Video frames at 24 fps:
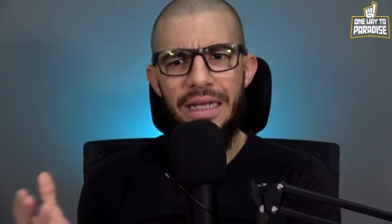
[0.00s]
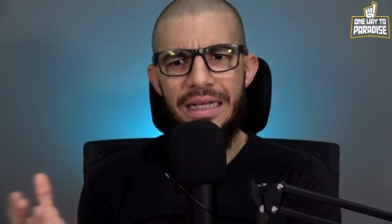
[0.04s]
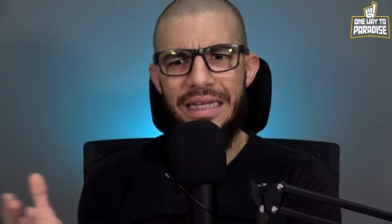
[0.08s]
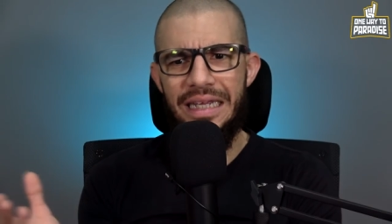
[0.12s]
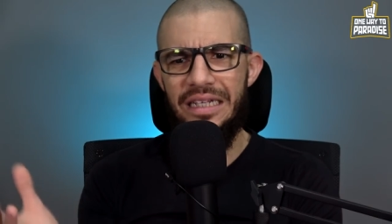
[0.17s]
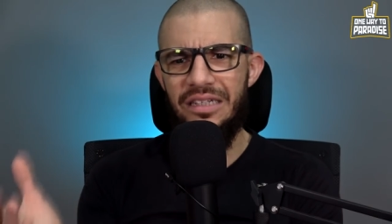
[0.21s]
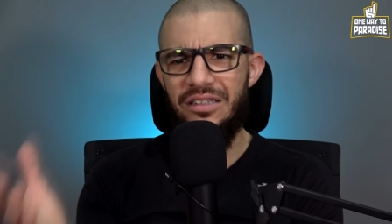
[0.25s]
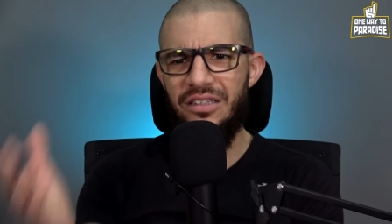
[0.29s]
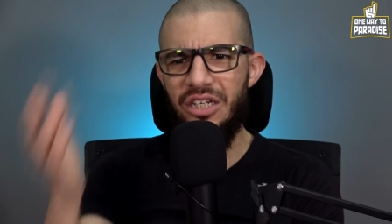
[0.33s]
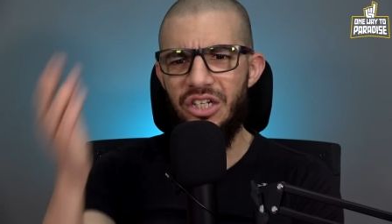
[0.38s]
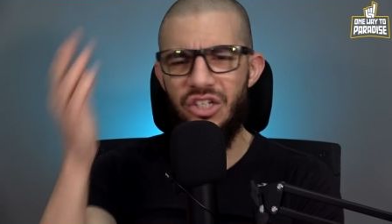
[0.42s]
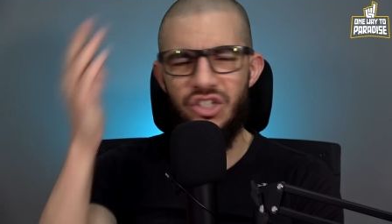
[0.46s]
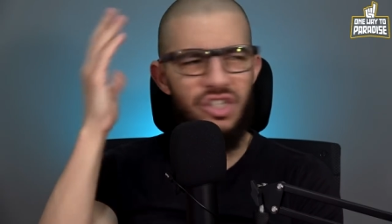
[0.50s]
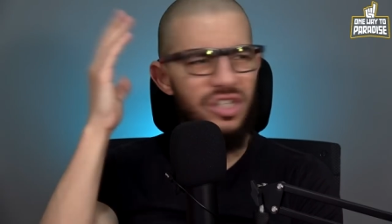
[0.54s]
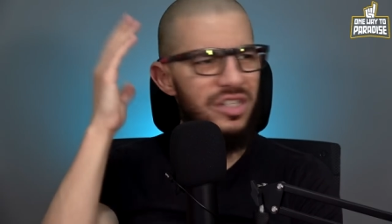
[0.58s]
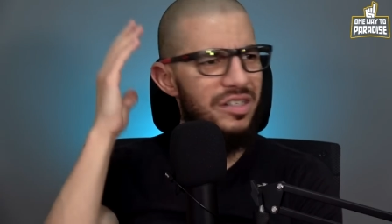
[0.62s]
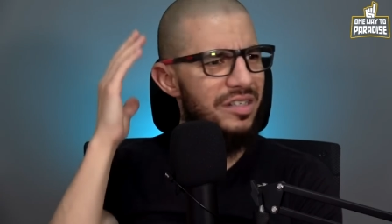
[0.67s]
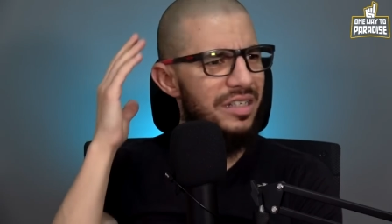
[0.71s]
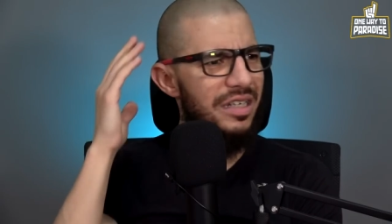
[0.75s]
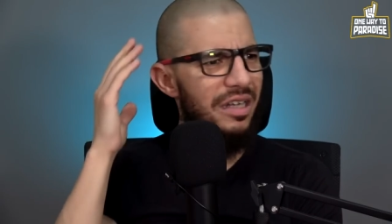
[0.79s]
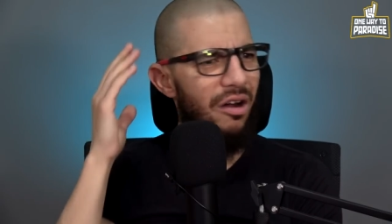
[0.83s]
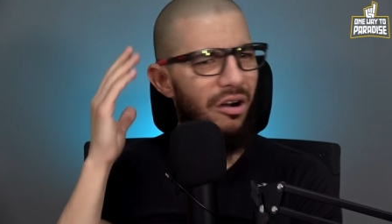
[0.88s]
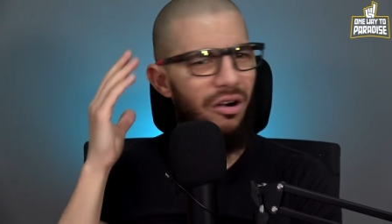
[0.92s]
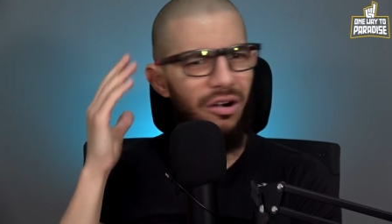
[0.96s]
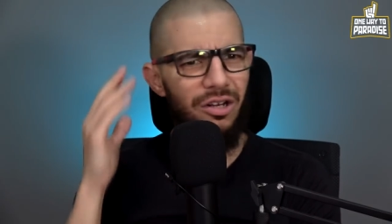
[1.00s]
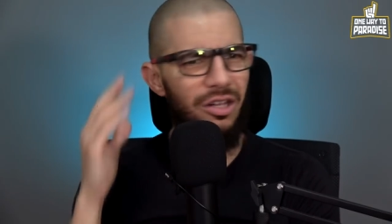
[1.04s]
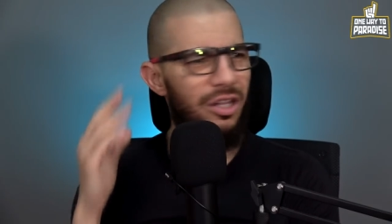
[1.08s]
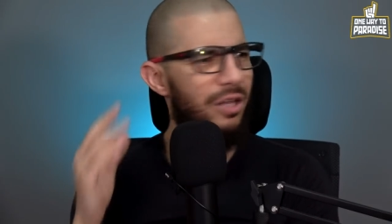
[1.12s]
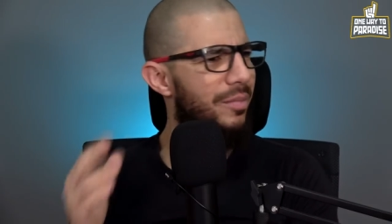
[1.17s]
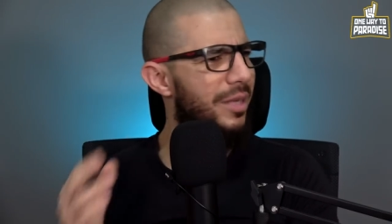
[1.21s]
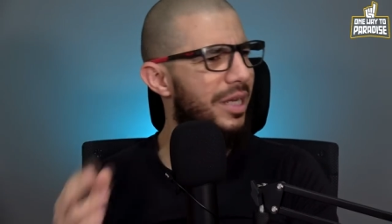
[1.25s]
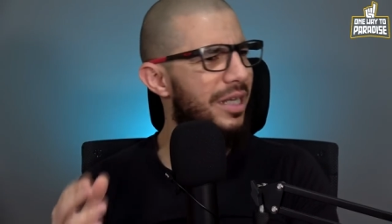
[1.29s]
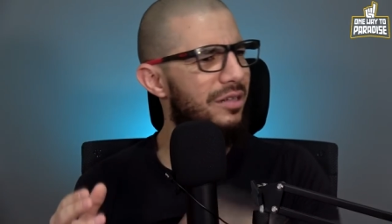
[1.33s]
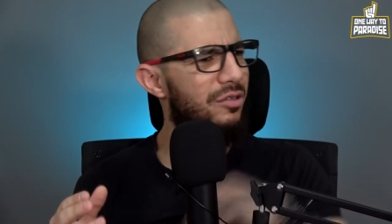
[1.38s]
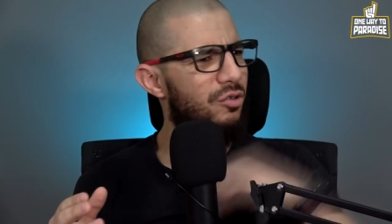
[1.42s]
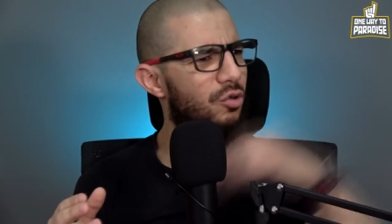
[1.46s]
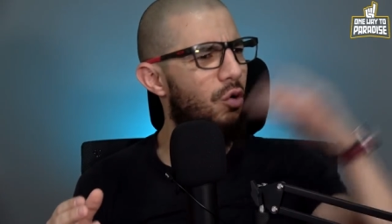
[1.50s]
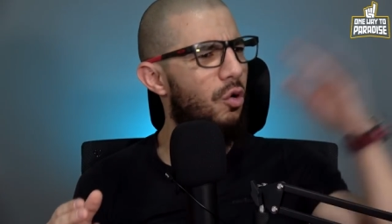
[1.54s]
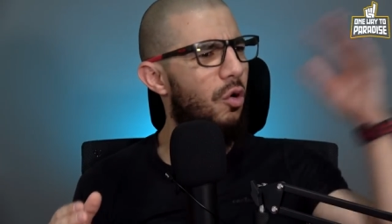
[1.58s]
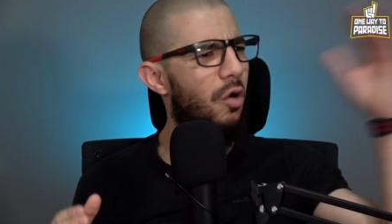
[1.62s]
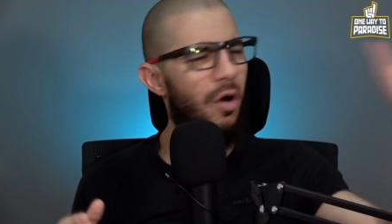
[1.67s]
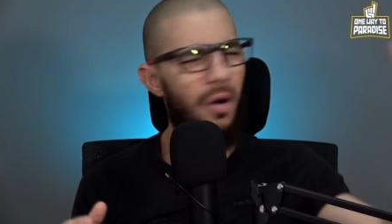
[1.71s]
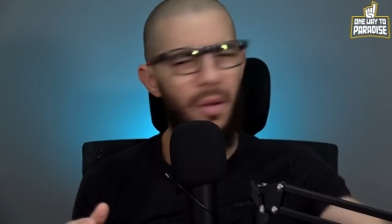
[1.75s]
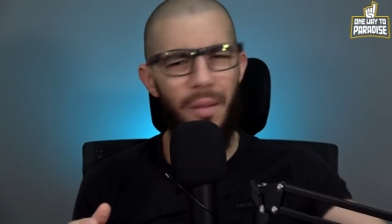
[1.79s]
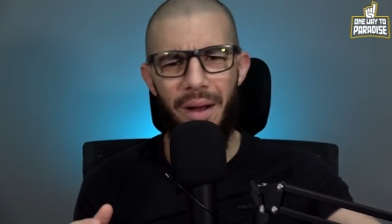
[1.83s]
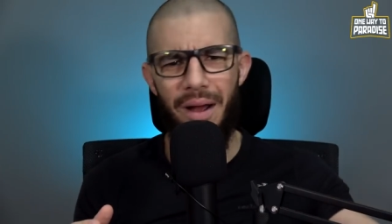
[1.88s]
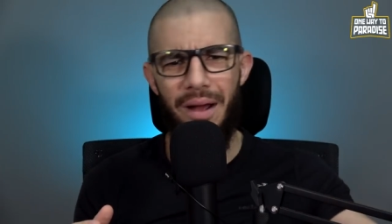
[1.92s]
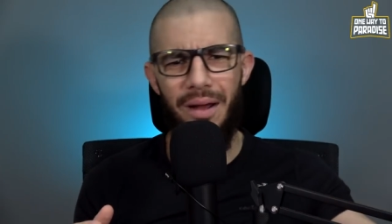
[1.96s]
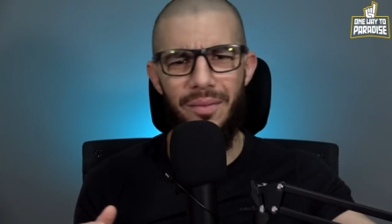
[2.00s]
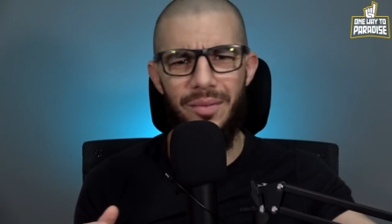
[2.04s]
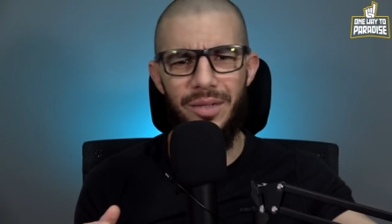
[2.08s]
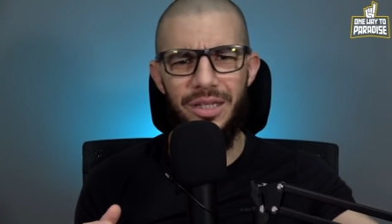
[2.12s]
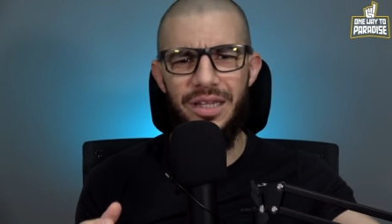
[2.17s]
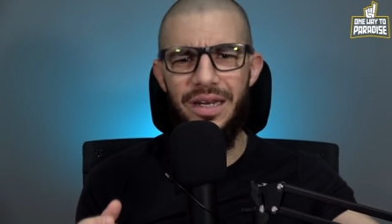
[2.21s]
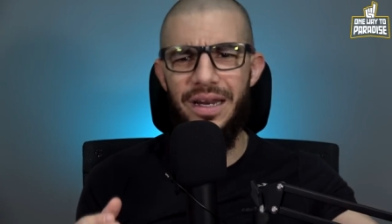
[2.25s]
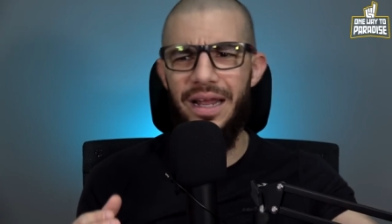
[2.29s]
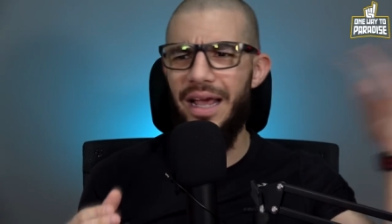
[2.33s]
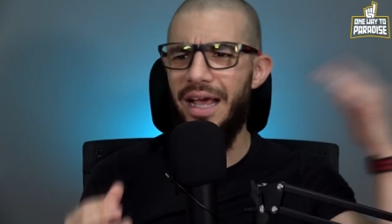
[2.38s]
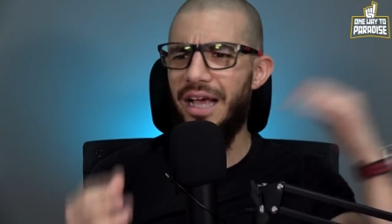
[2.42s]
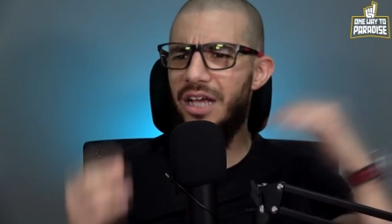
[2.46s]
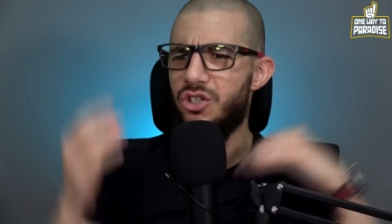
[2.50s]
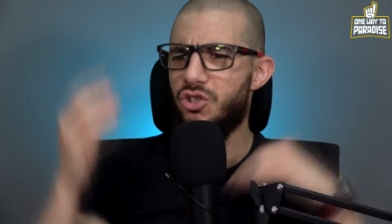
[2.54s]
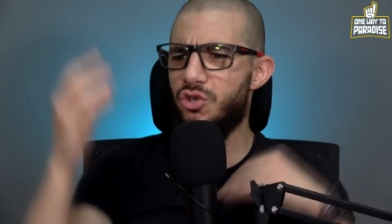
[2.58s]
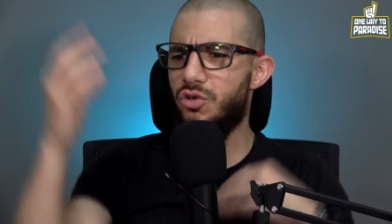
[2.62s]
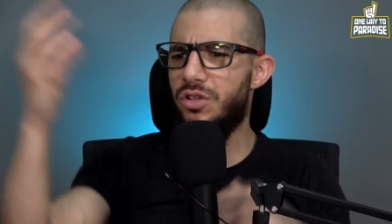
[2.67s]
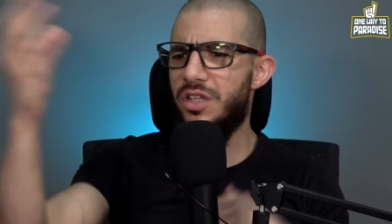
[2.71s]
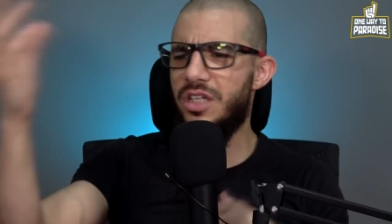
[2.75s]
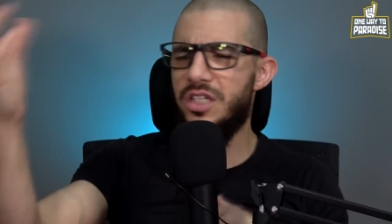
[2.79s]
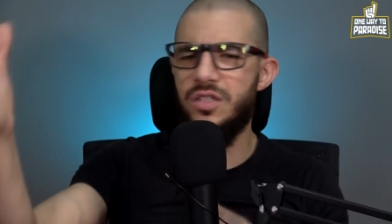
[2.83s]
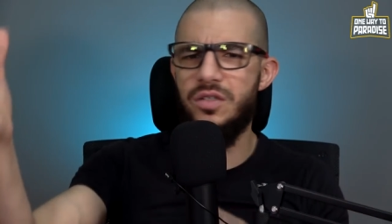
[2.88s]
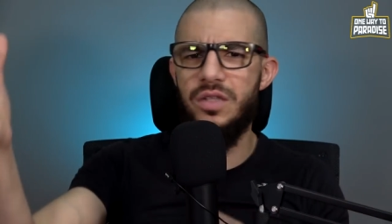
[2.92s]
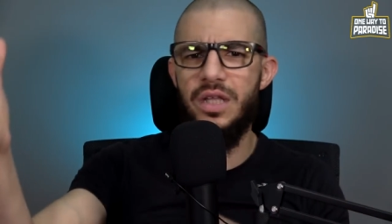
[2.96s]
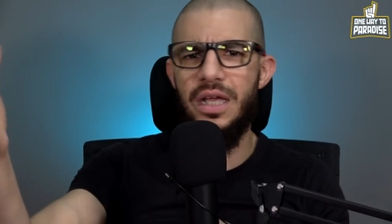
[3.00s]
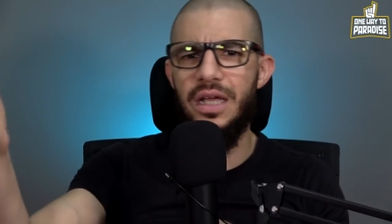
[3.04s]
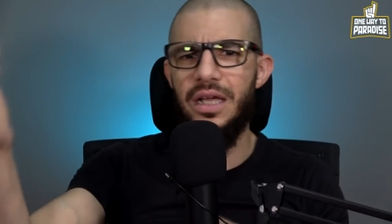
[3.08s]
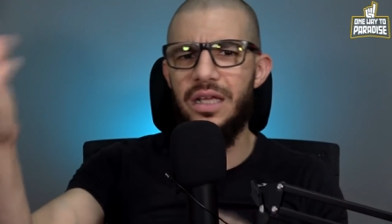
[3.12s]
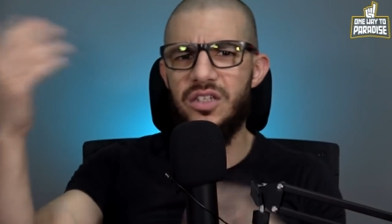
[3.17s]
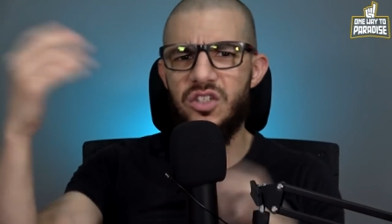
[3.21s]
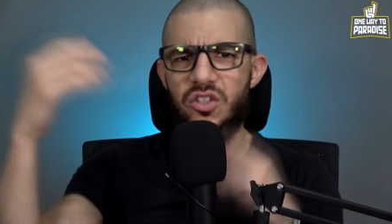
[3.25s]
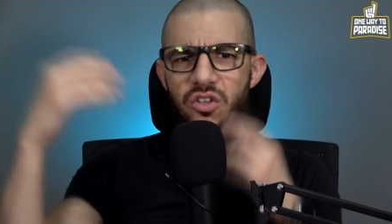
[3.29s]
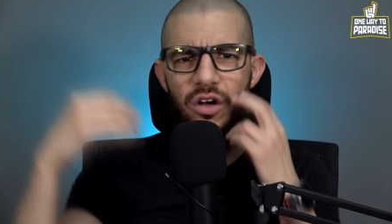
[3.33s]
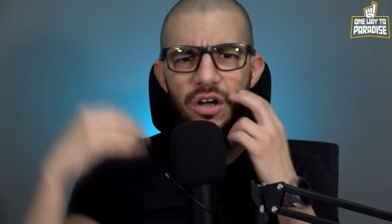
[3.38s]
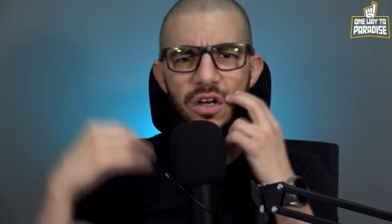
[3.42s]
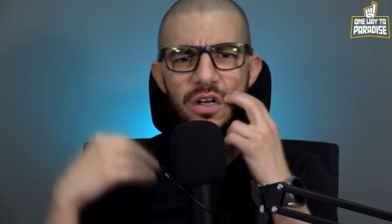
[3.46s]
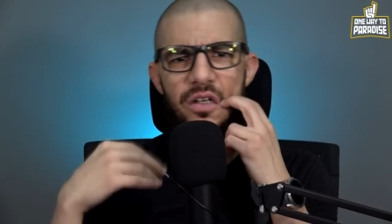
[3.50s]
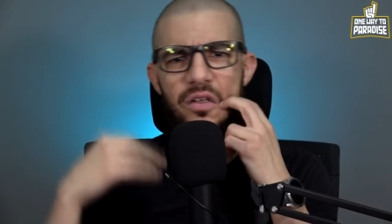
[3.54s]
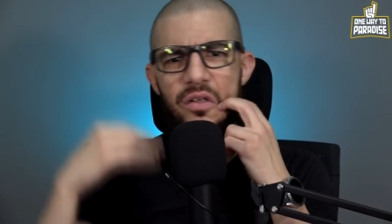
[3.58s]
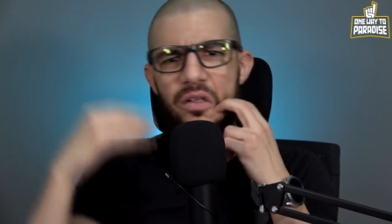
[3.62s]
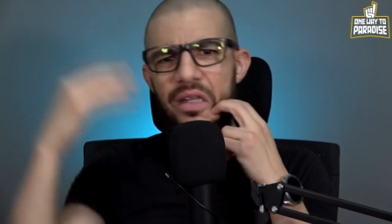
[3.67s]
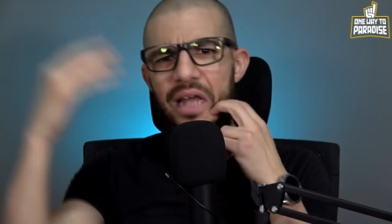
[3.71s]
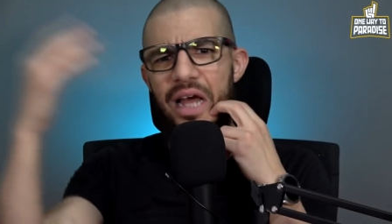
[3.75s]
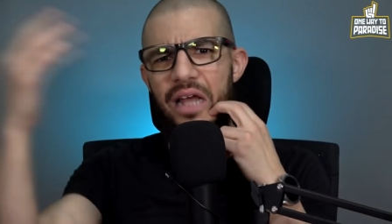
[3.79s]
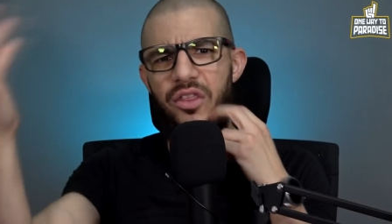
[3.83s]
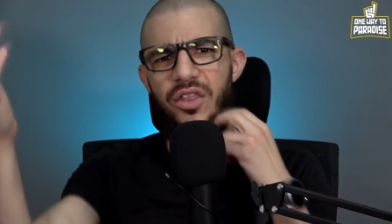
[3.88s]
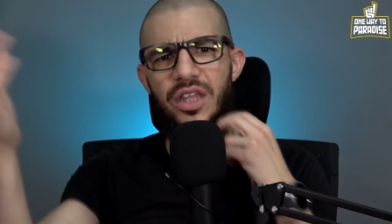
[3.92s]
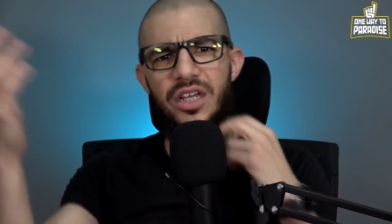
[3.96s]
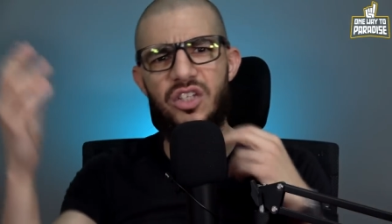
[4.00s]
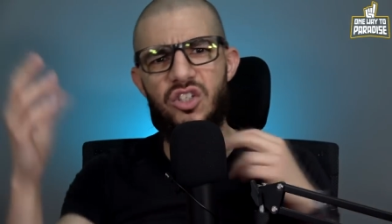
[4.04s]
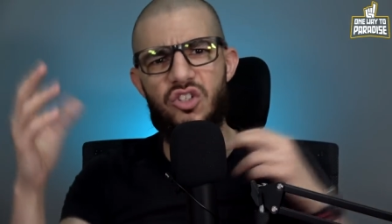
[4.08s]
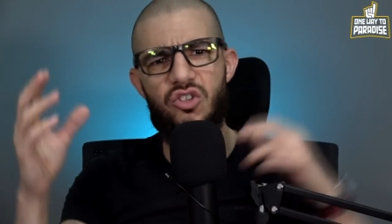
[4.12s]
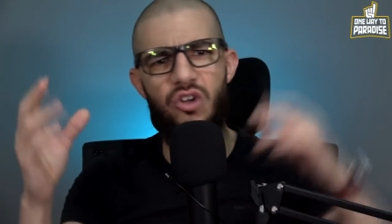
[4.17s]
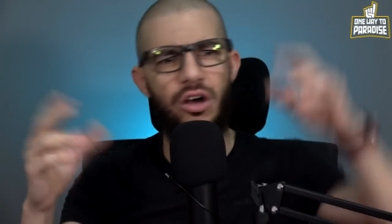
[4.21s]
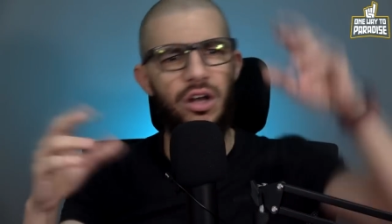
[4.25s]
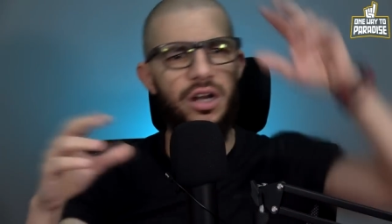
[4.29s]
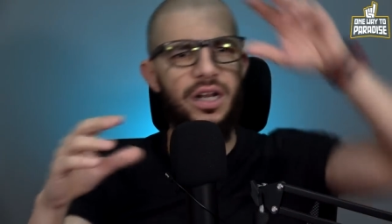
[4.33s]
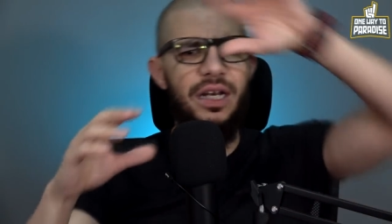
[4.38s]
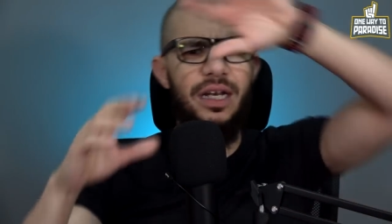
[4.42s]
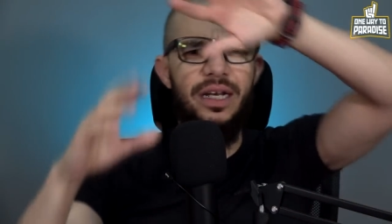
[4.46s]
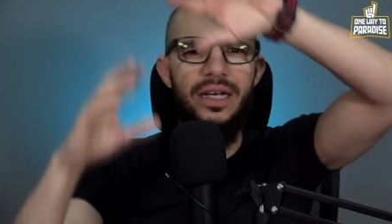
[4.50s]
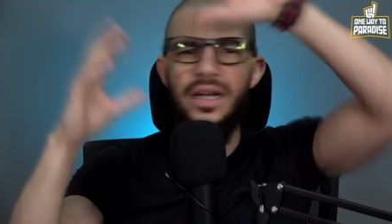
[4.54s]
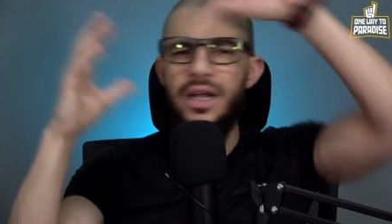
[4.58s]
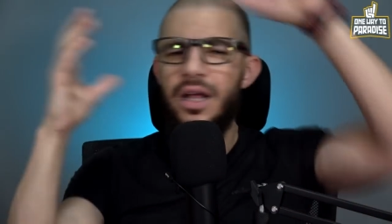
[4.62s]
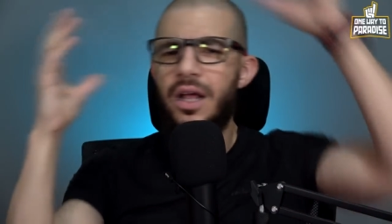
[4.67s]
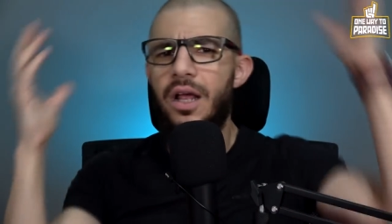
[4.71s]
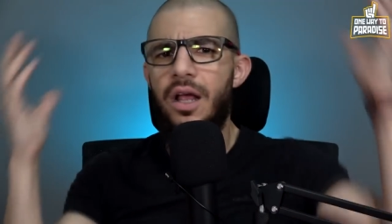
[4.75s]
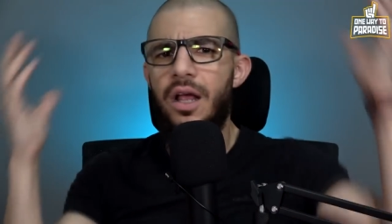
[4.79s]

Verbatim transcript: contingency argument, or oh, uh, eh, this thing started and that thing started and